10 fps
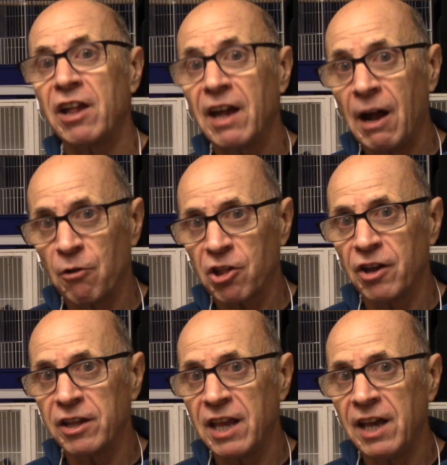
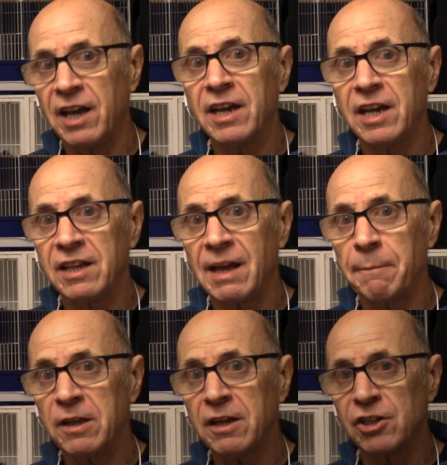outside there in that
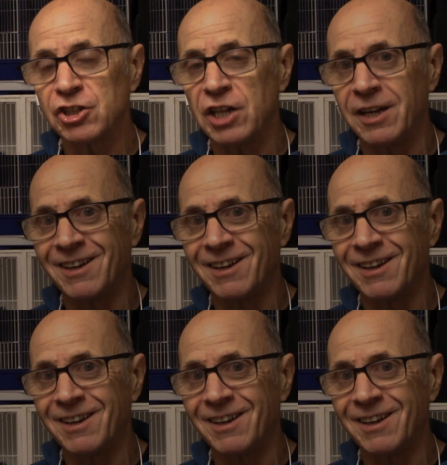particular shed.